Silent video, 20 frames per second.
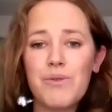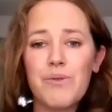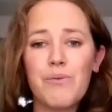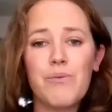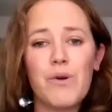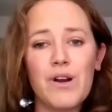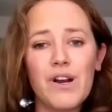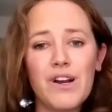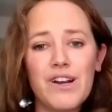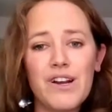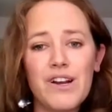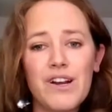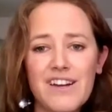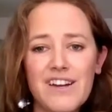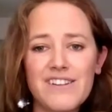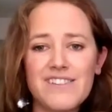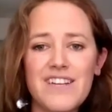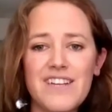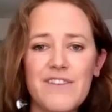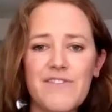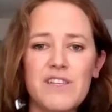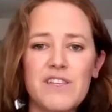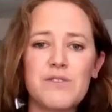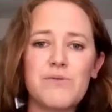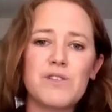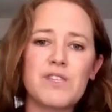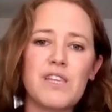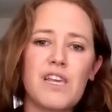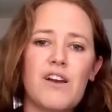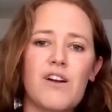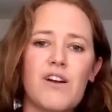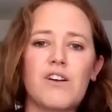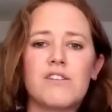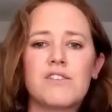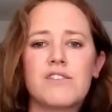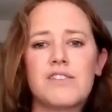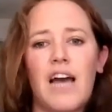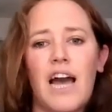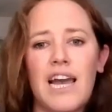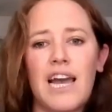with work and stuff. This was like her
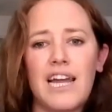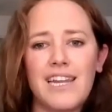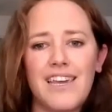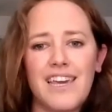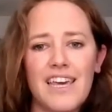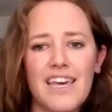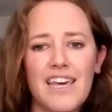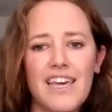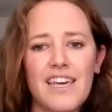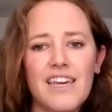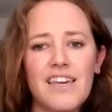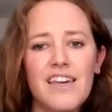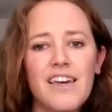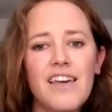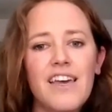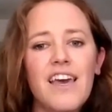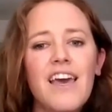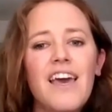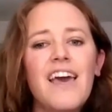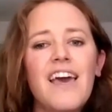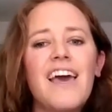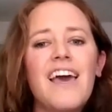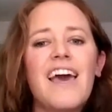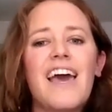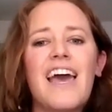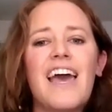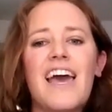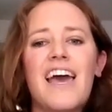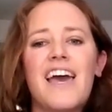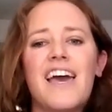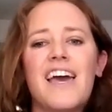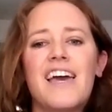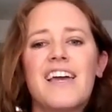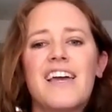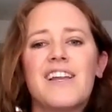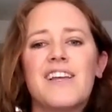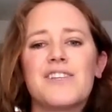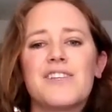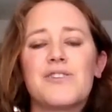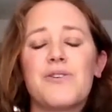side gig.
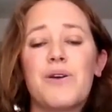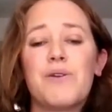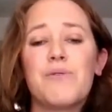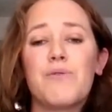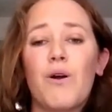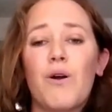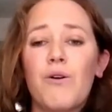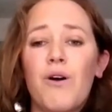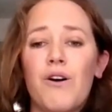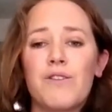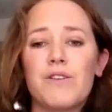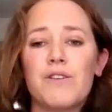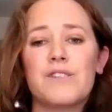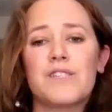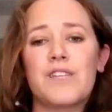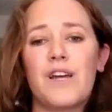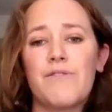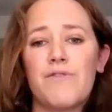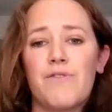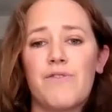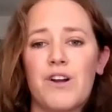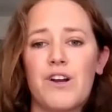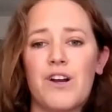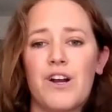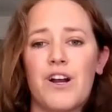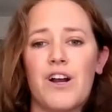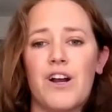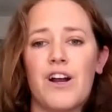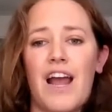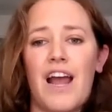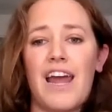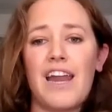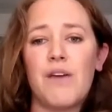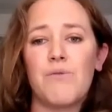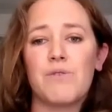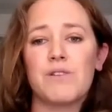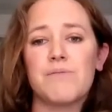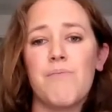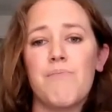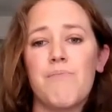And so I wrote all this stuff for her and it
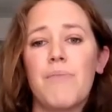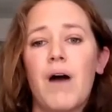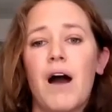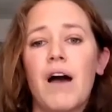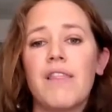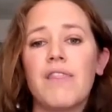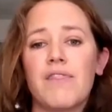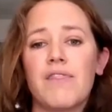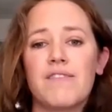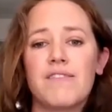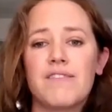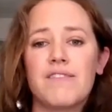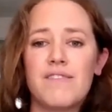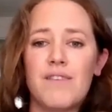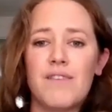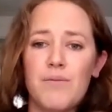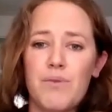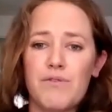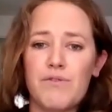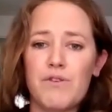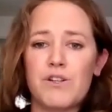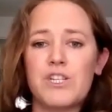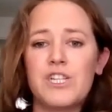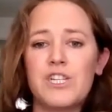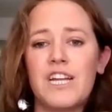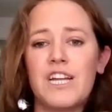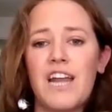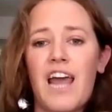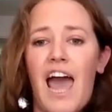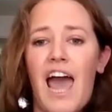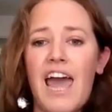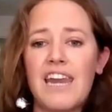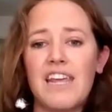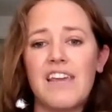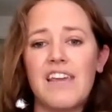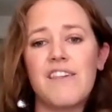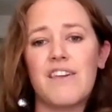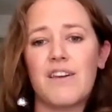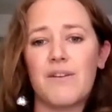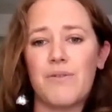was months before she did
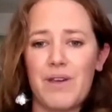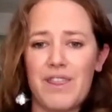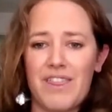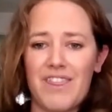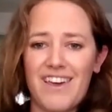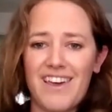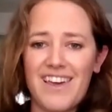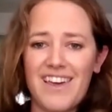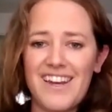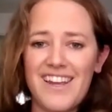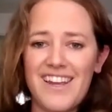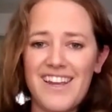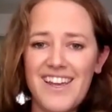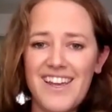anything with it.